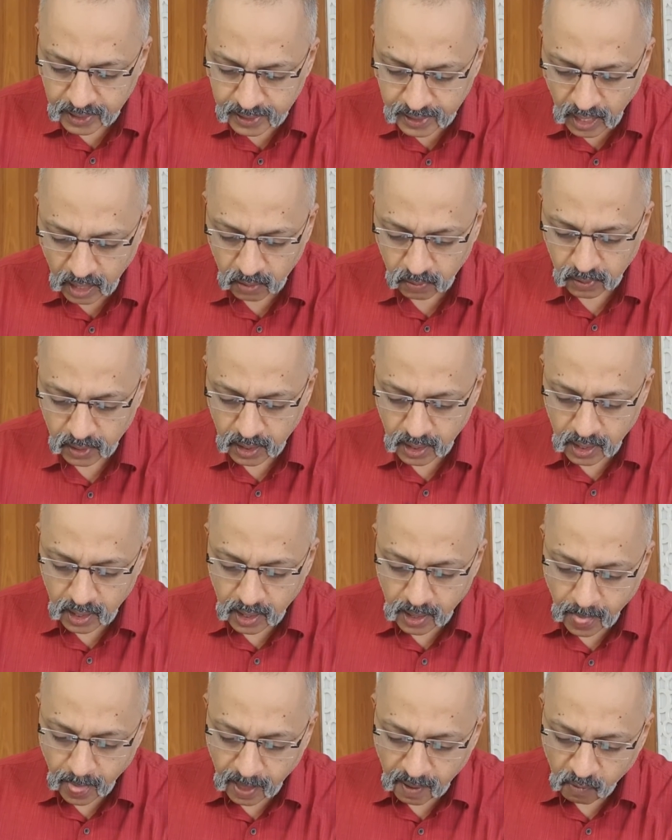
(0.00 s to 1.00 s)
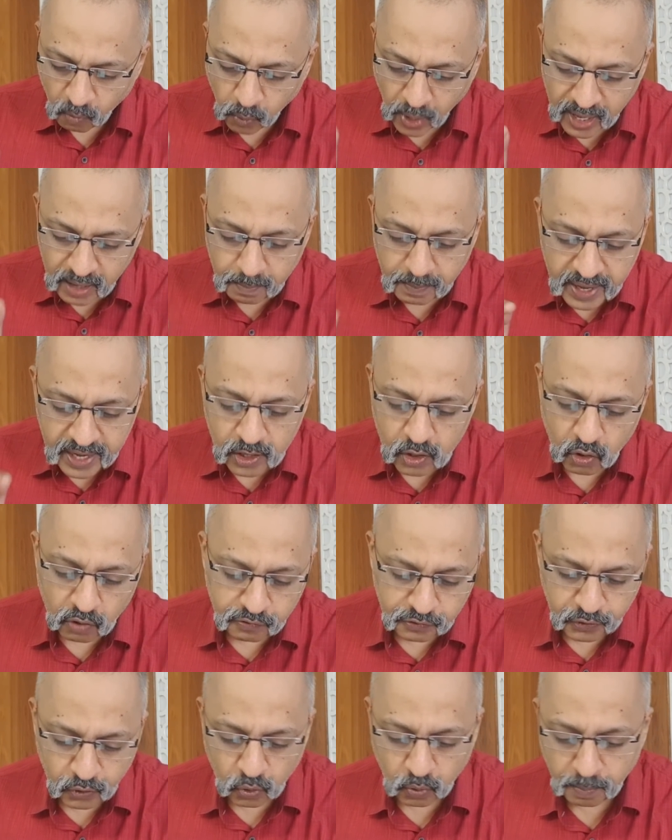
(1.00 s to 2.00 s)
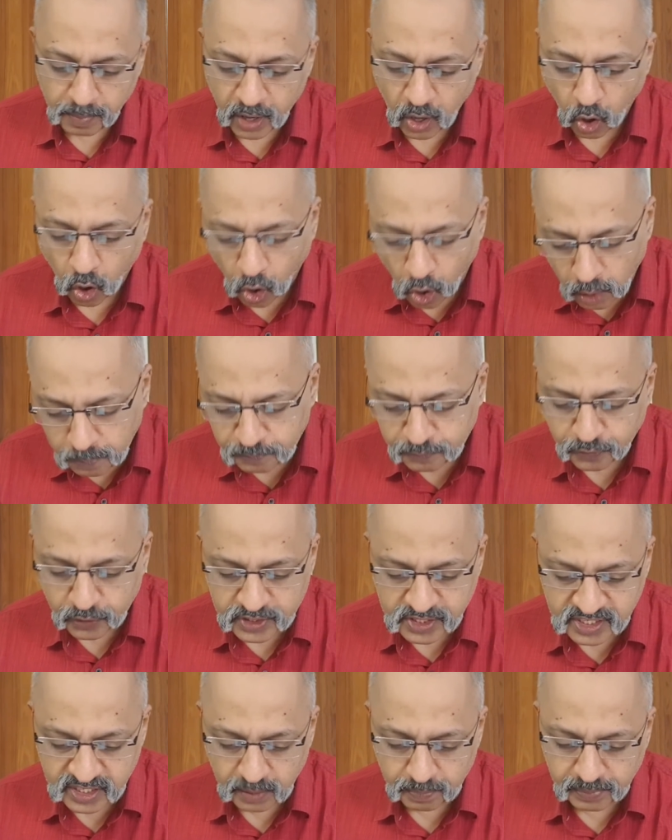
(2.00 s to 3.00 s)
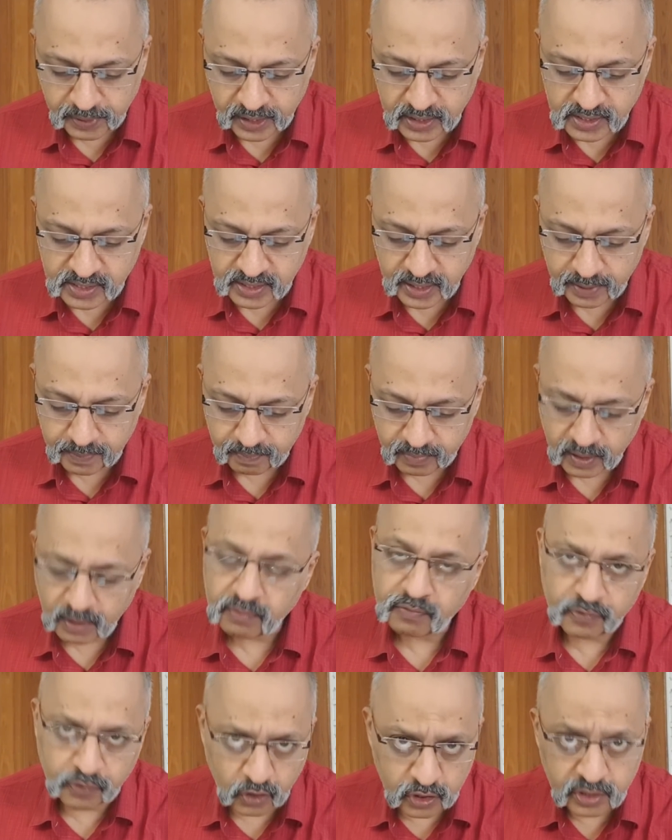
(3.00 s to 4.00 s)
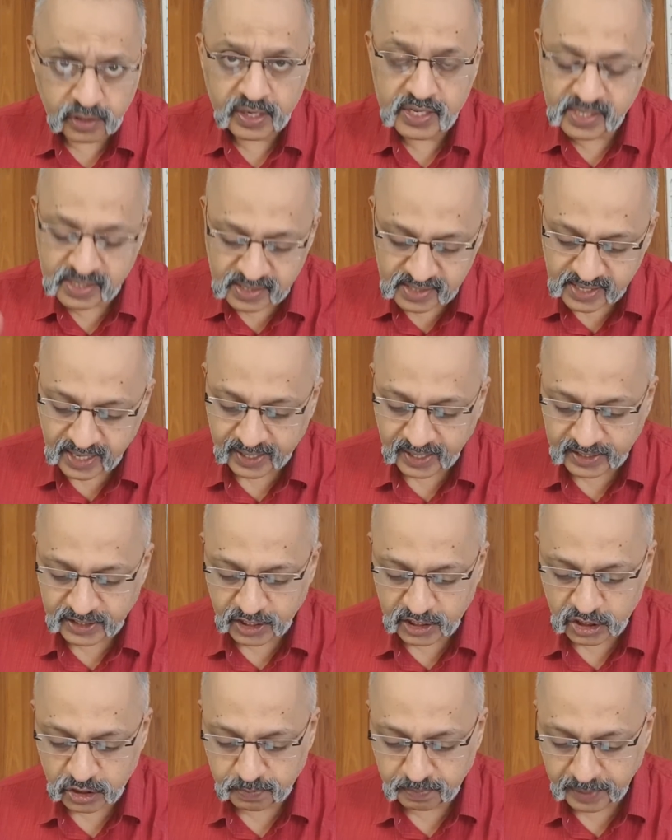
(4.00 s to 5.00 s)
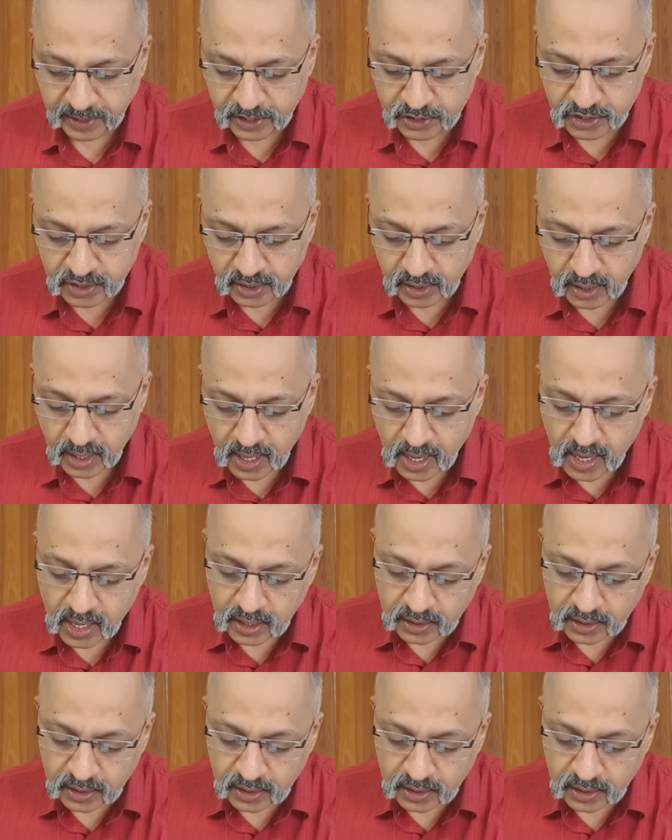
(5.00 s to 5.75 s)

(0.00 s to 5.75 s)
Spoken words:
Now, while many of you may opt for CBSE for the reasons that I just mentioned,